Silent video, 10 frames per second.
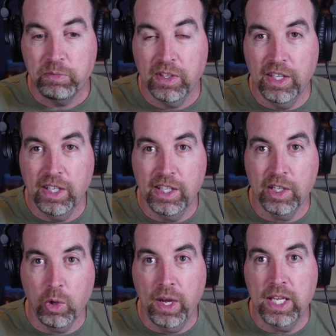he
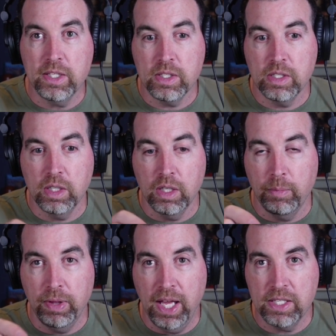equates a
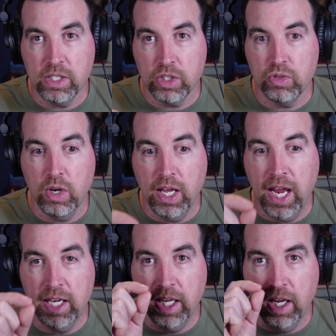plastic straw
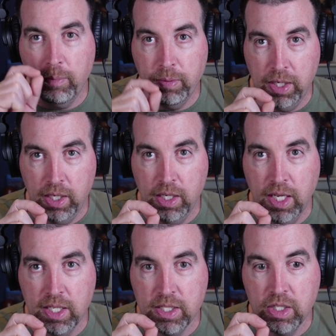ending up in
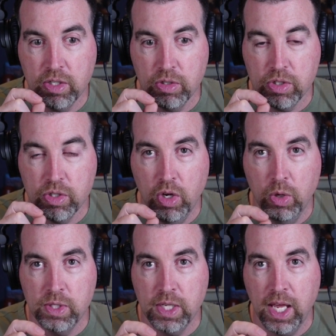a sea turtle's
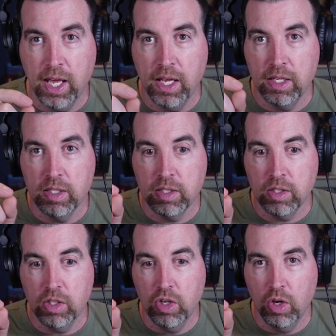nose as,
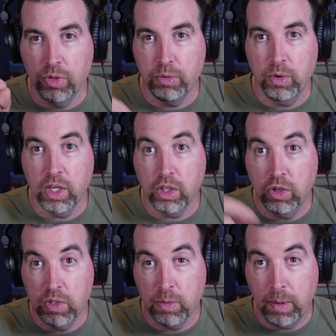you know, throwing a
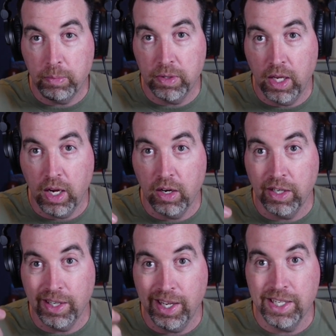Q-tip up in the air
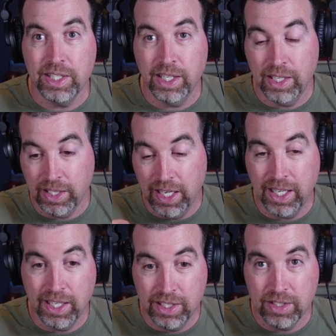and catching it and
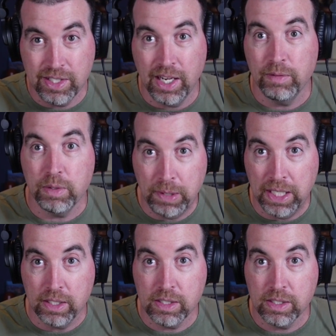getting inside of his
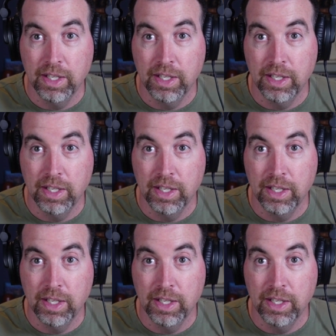penis.